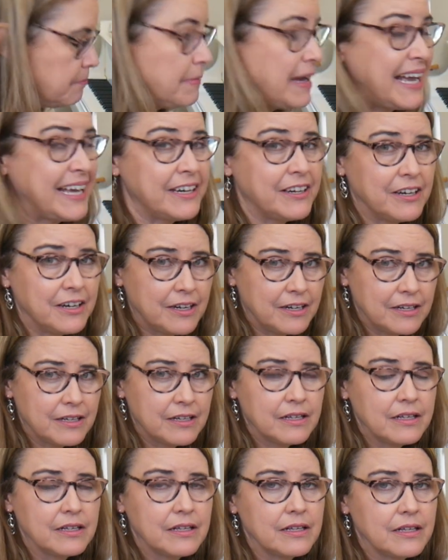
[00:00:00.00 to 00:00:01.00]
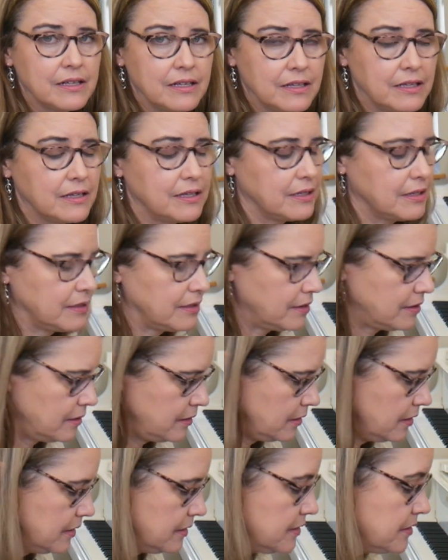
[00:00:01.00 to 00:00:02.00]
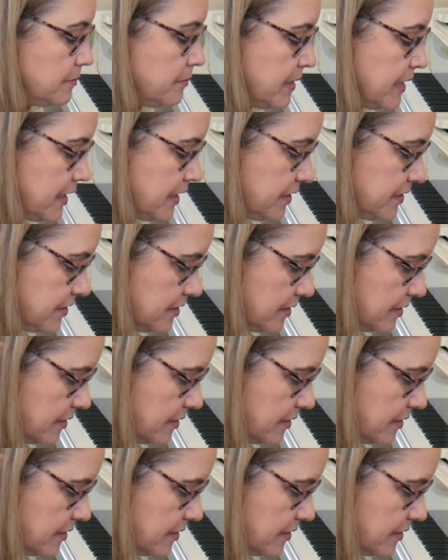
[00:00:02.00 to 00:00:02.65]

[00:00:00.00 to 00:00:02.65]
minor, diminished,